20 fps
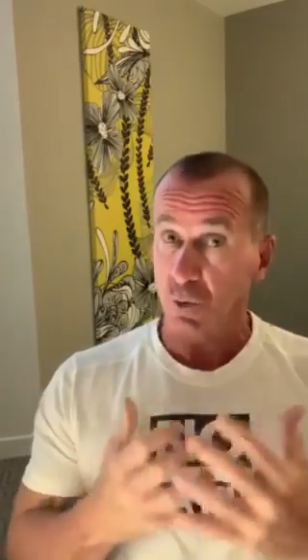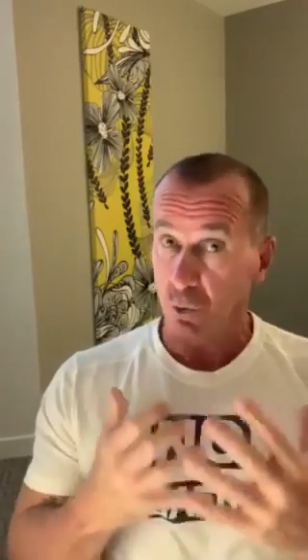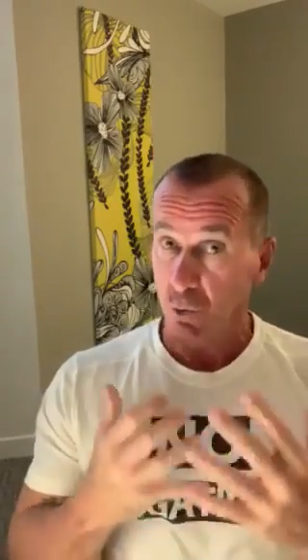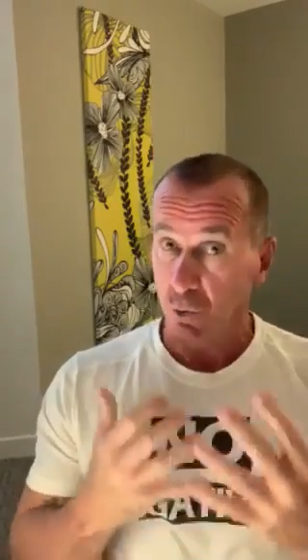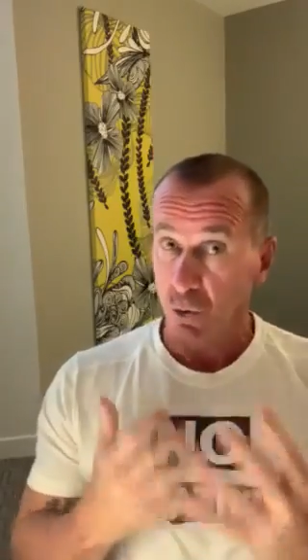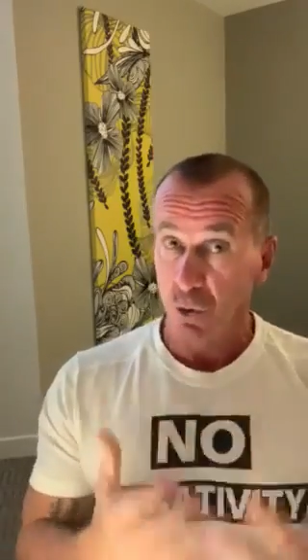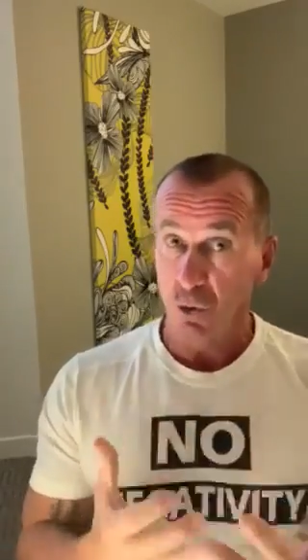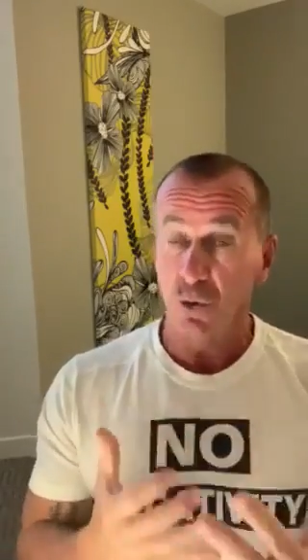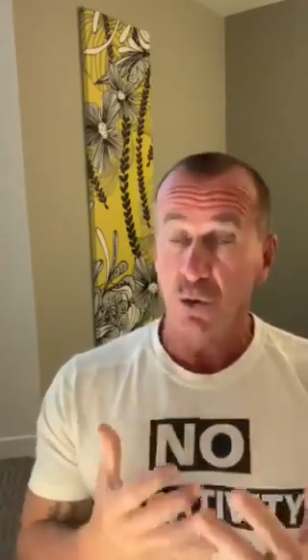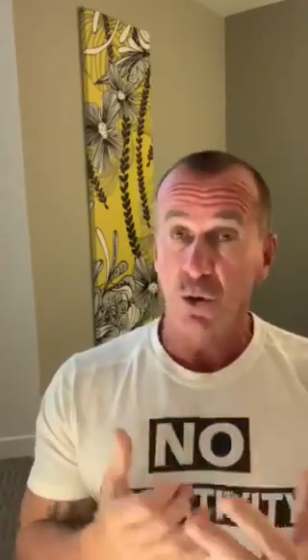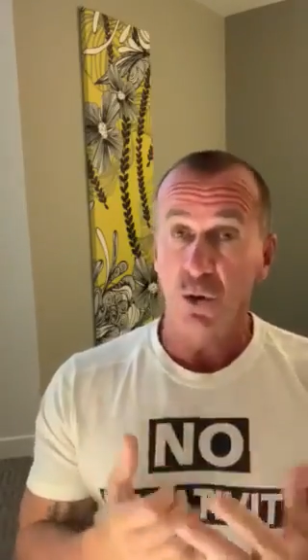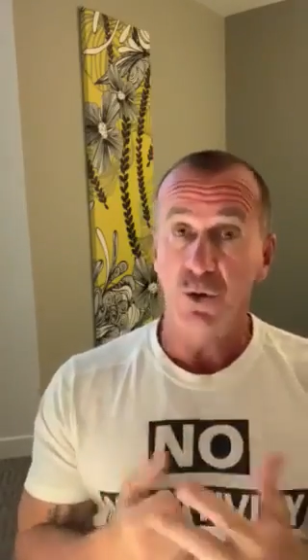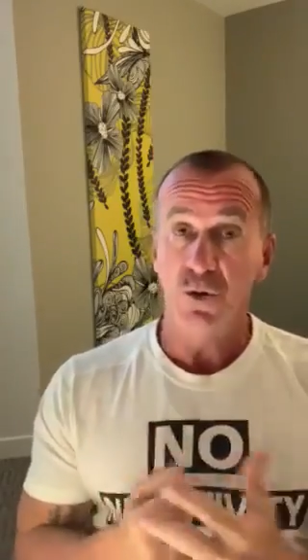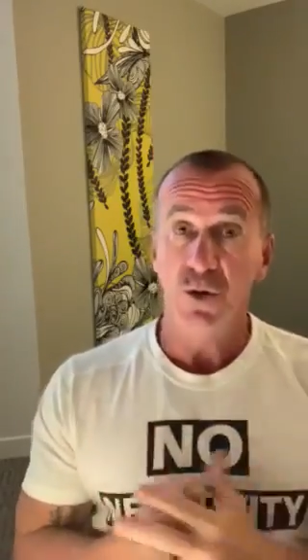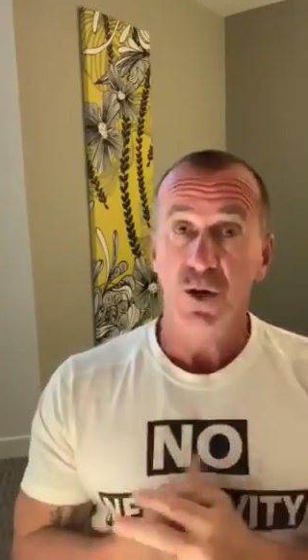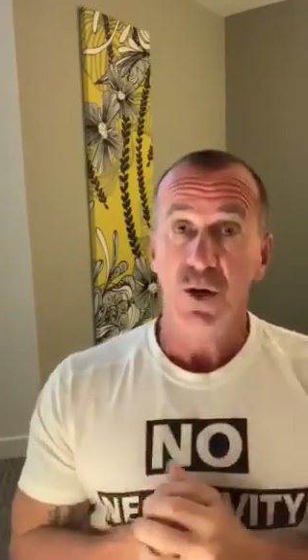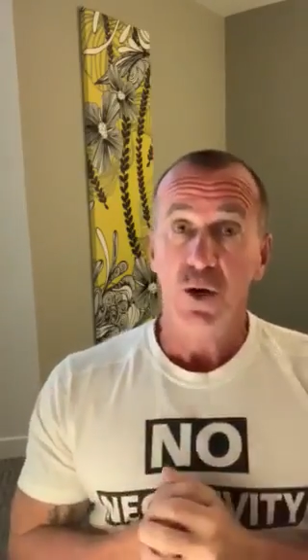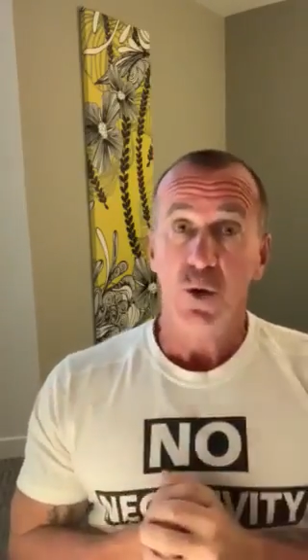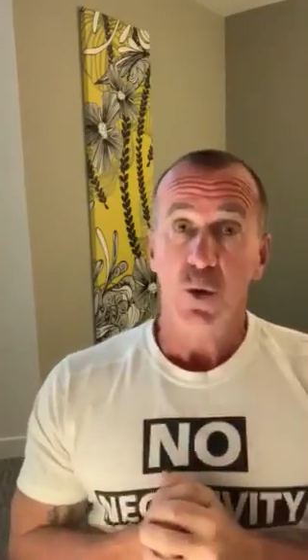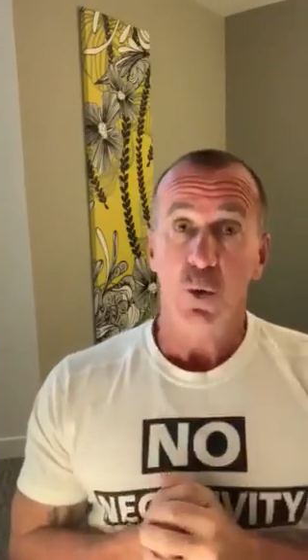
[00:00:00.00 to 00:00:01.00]
a real
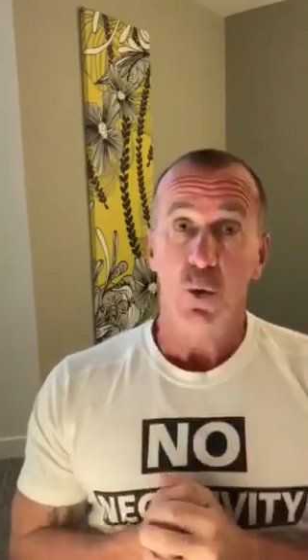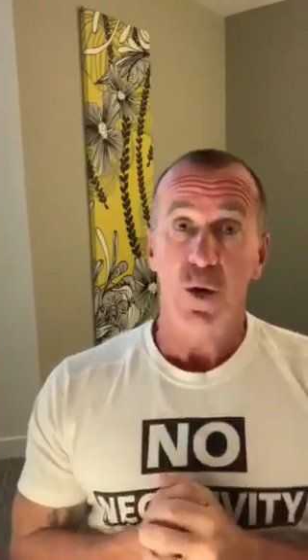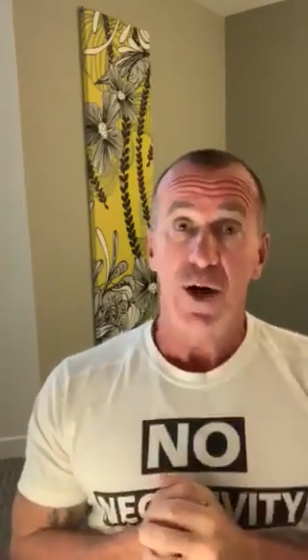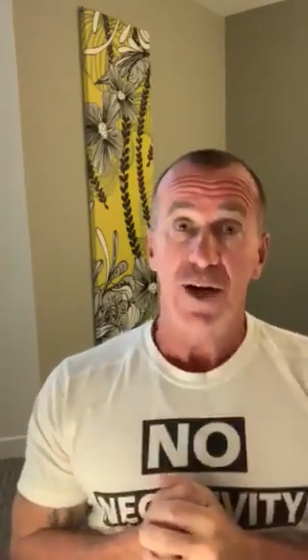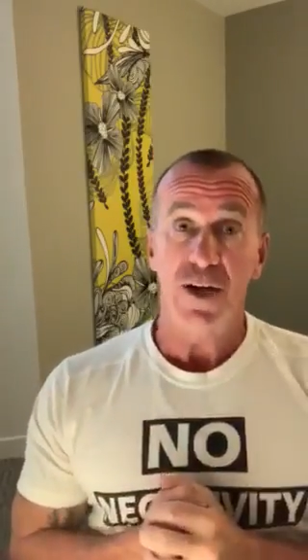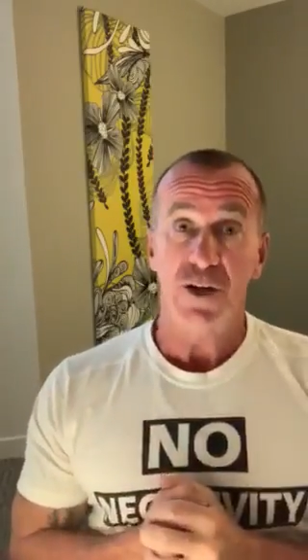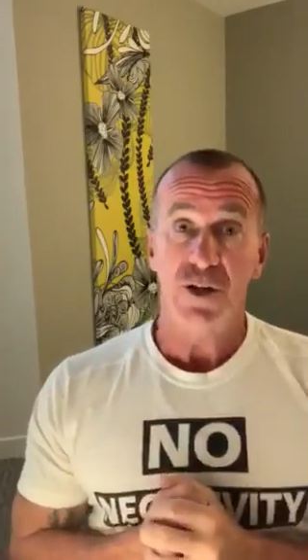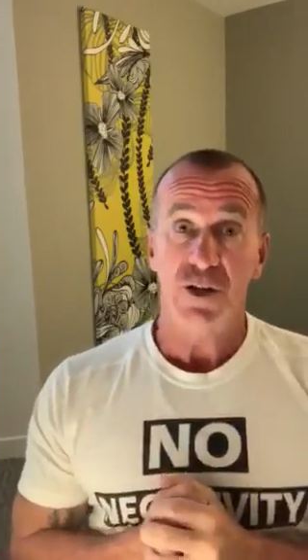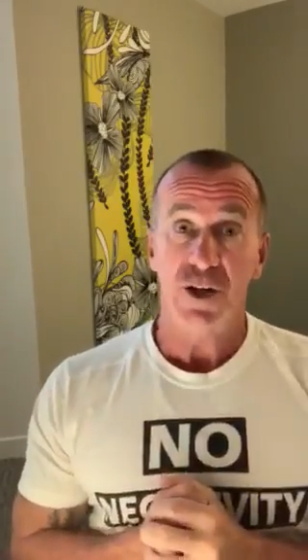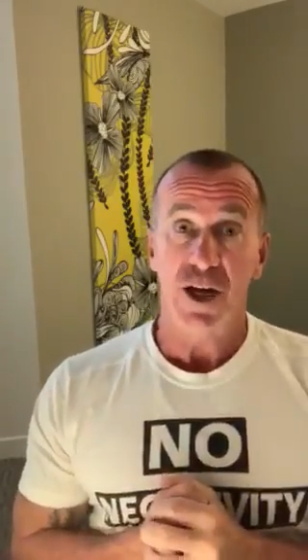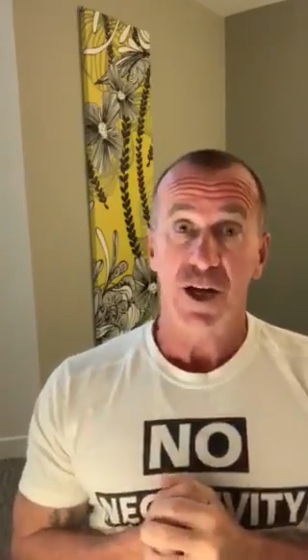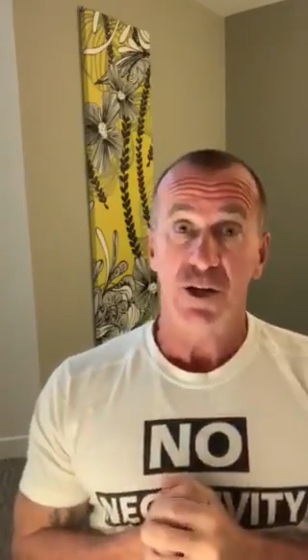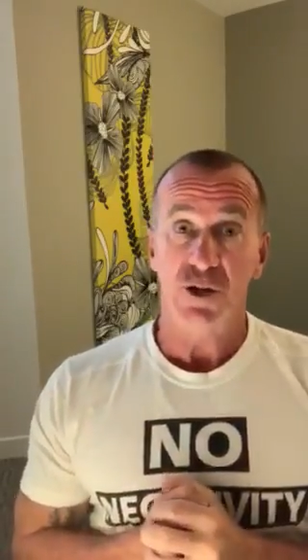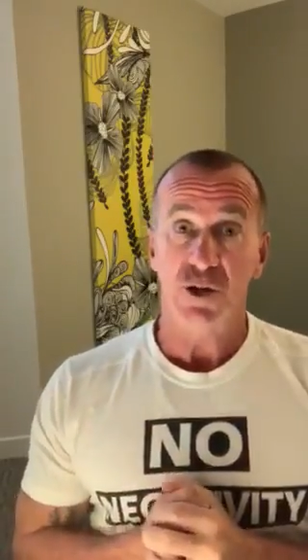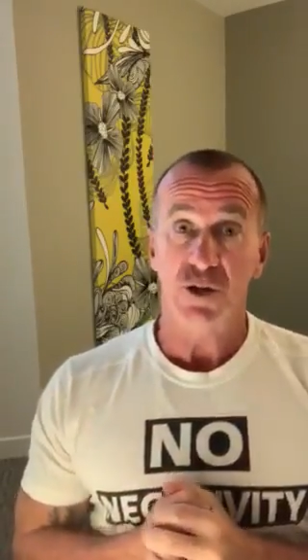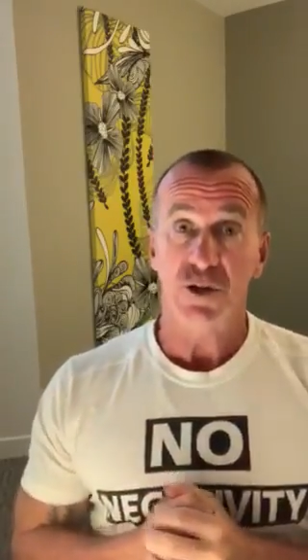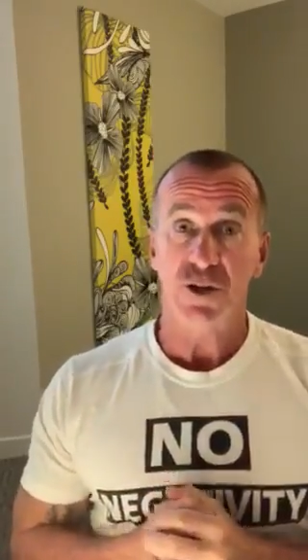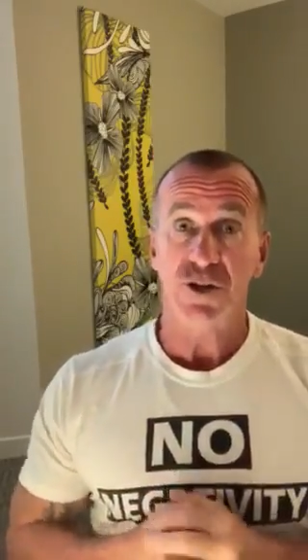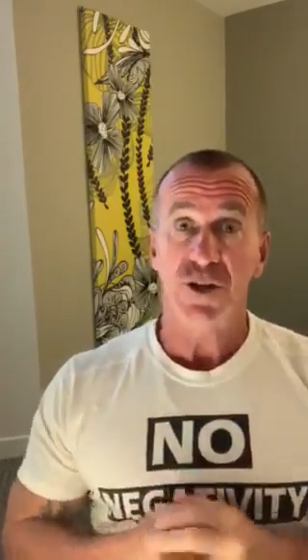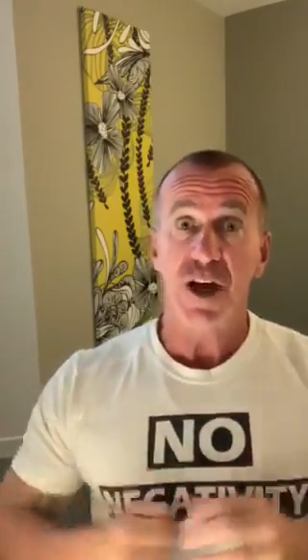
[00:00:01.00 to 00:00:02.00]
good way to
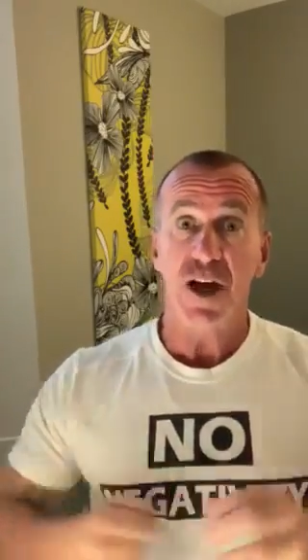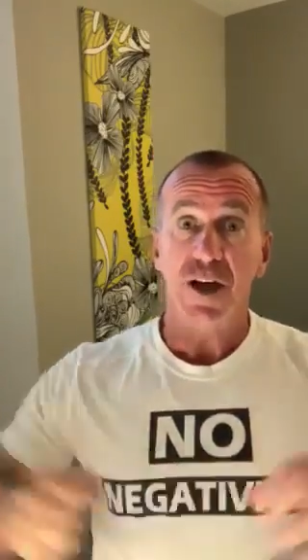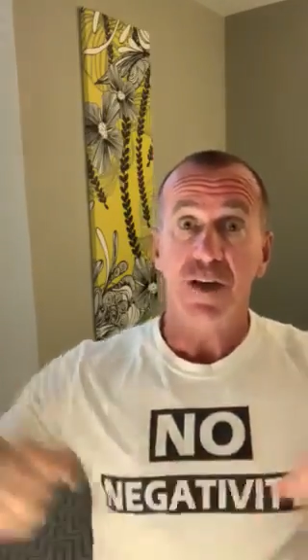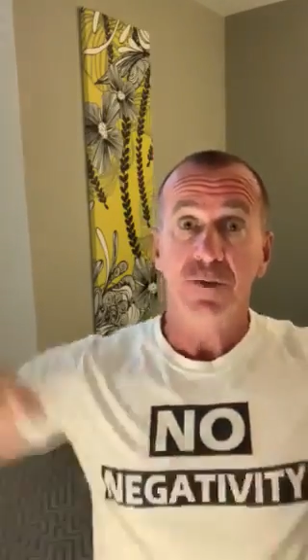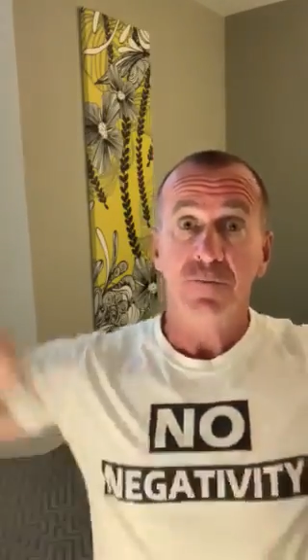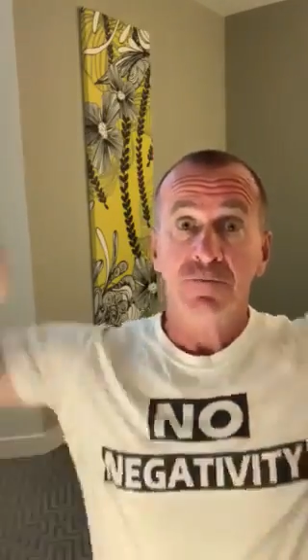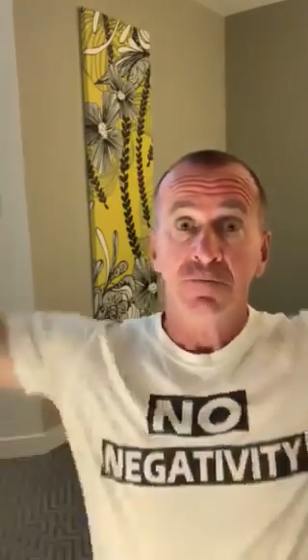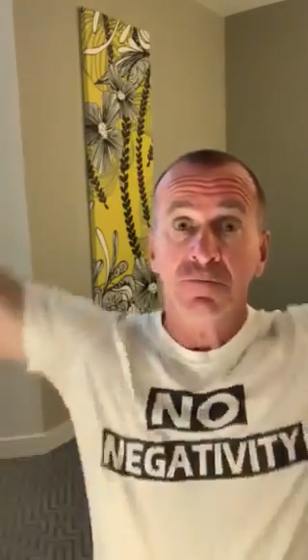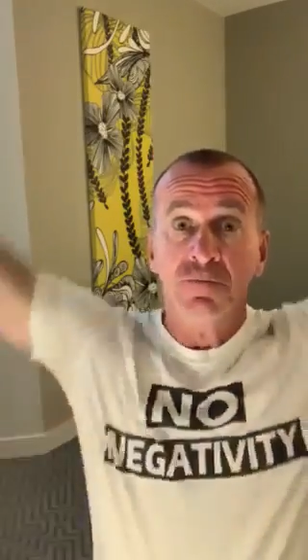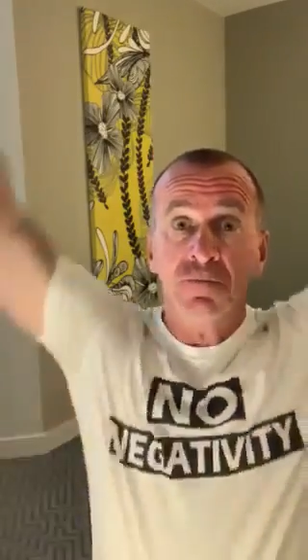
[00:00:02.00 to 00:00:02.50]
change your state